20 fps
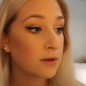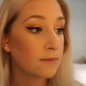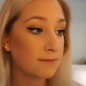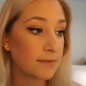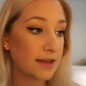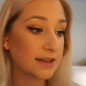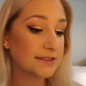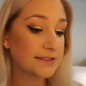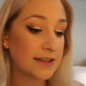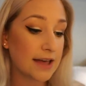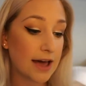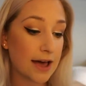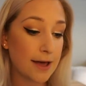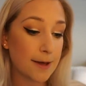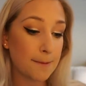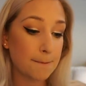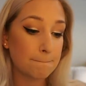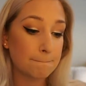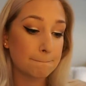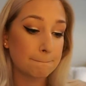makes
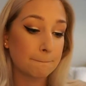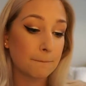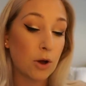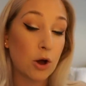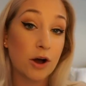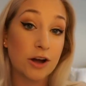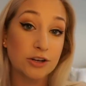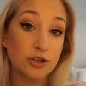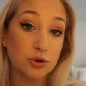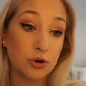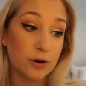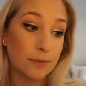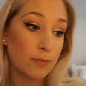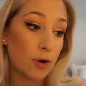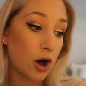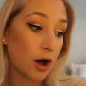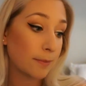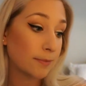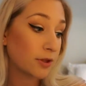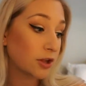that contour
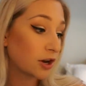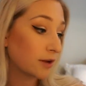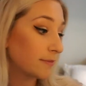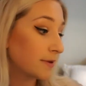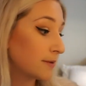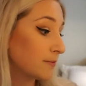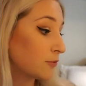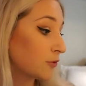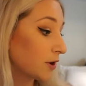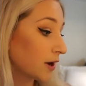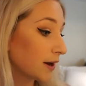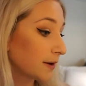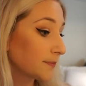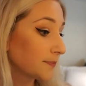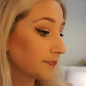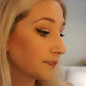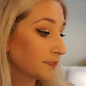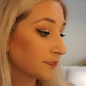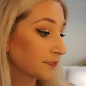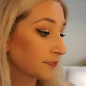pop a little bit more.
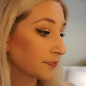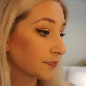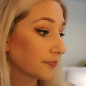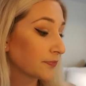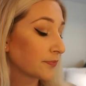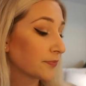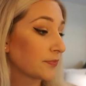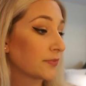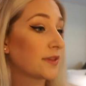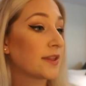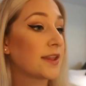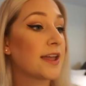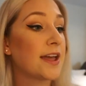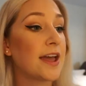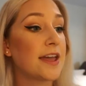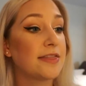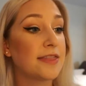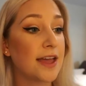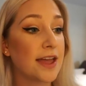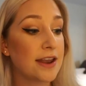
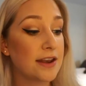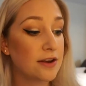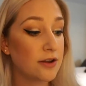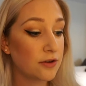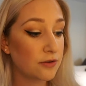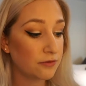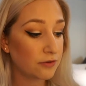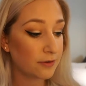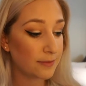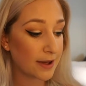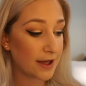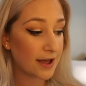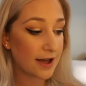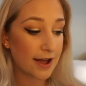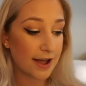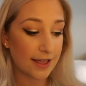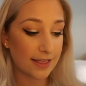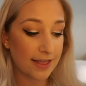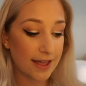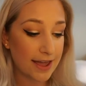And then for my
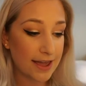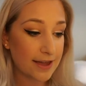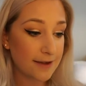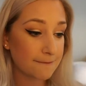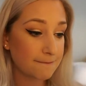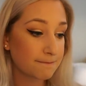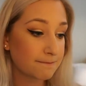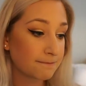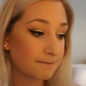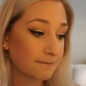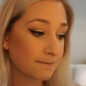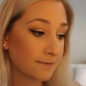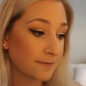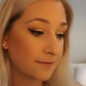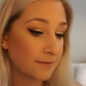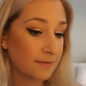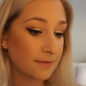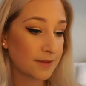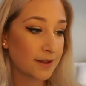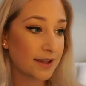highlight,
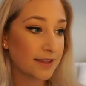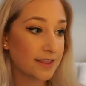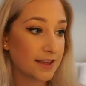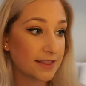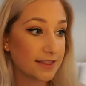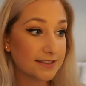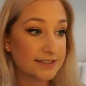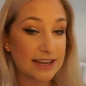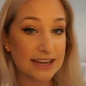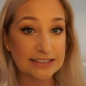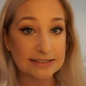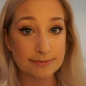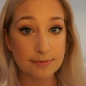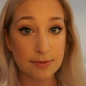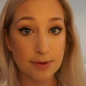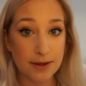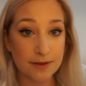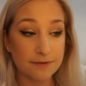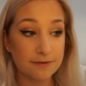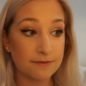I think this has to be
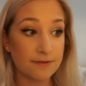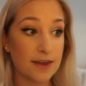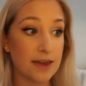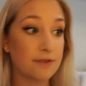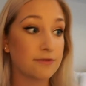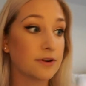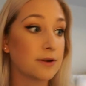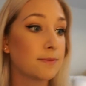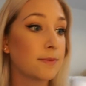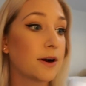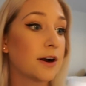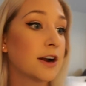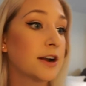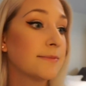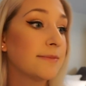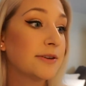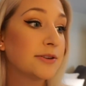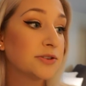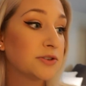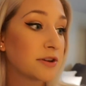my favorite part
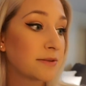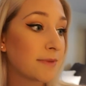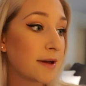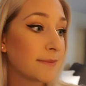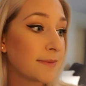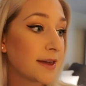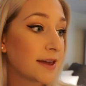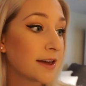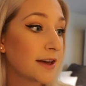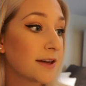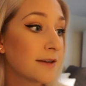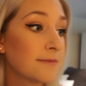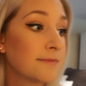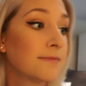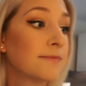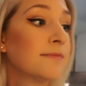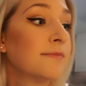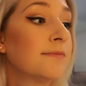about doing my makeup,